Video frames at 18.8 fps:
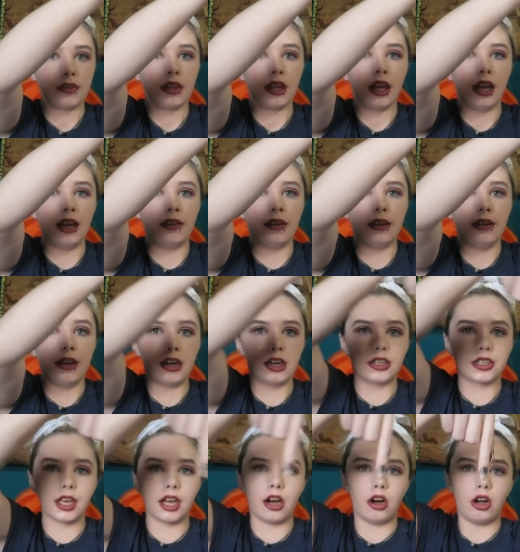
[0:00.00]
and then there is
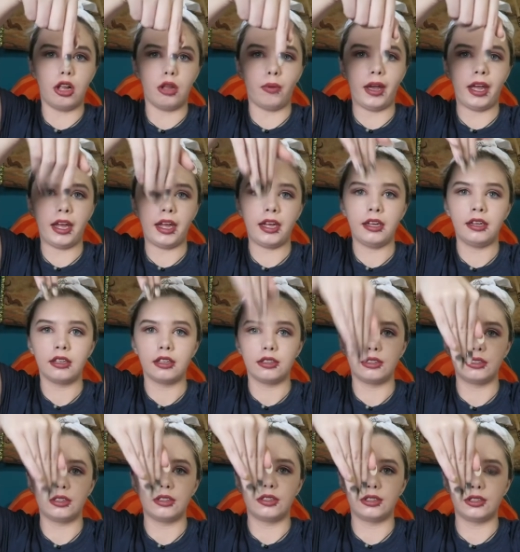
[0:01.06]
a hallway,
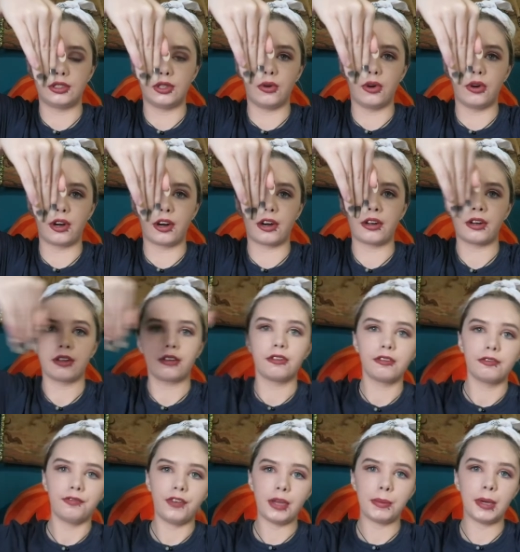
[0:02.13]
door,
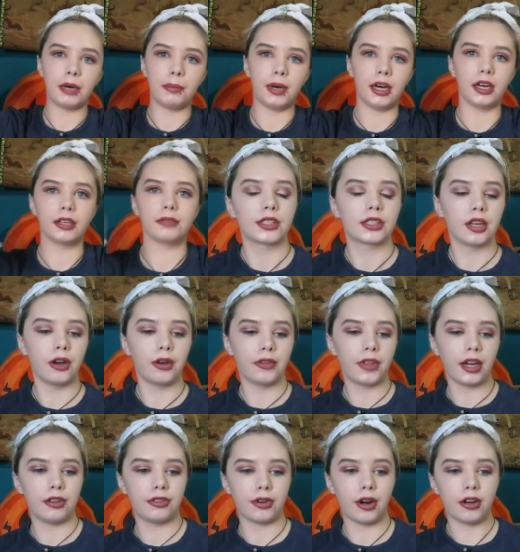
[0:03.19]
female pod. So
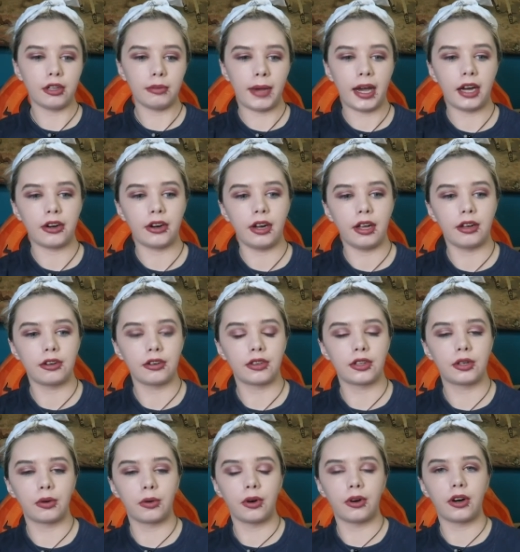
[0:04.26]
they throw the battery under the
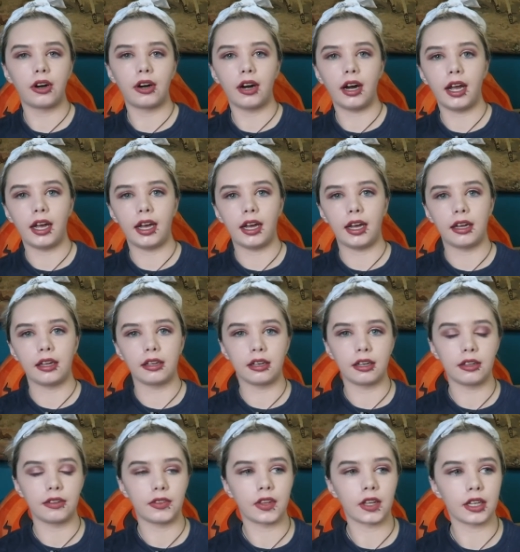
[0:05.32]
door, and
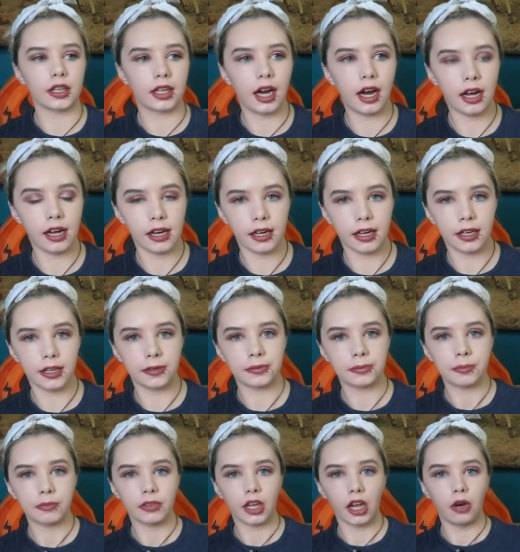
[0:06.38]
the guy
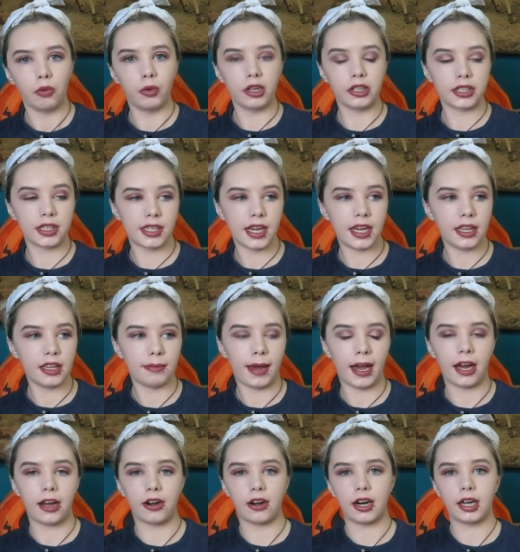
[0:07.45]
will see the
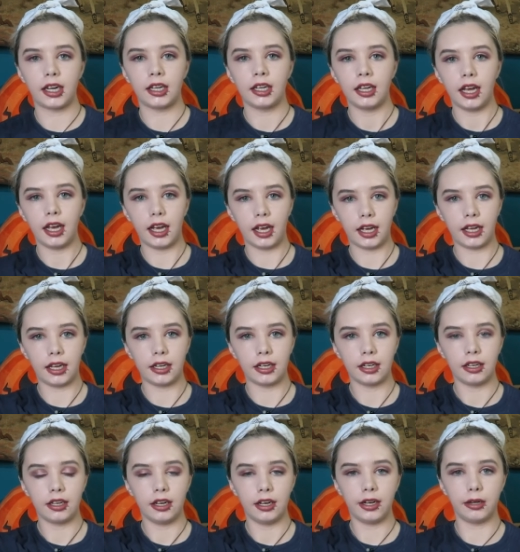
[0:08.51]
battery, and
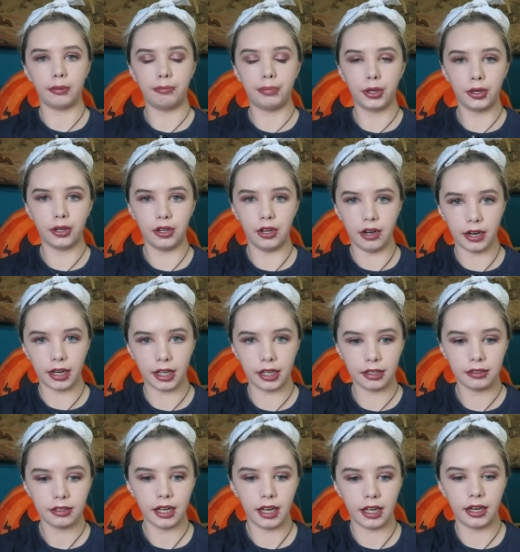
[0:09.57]
he'll pull on it,
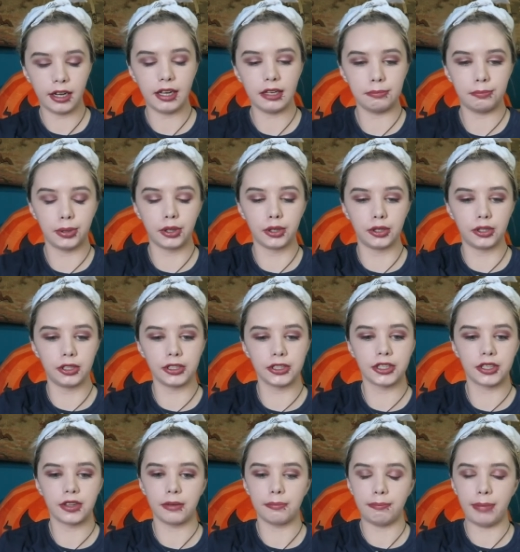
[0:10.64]
and he pulls
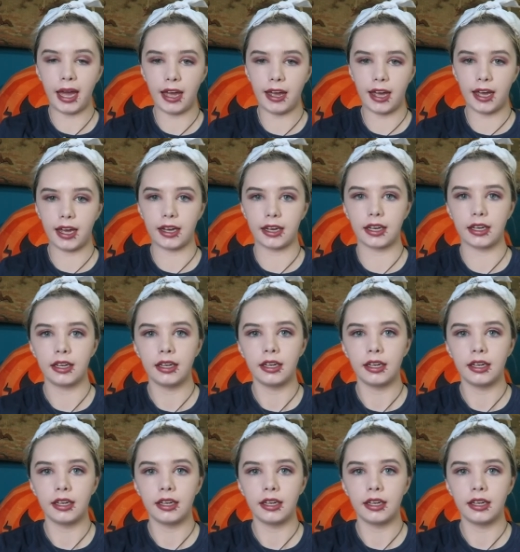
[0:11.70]
the bag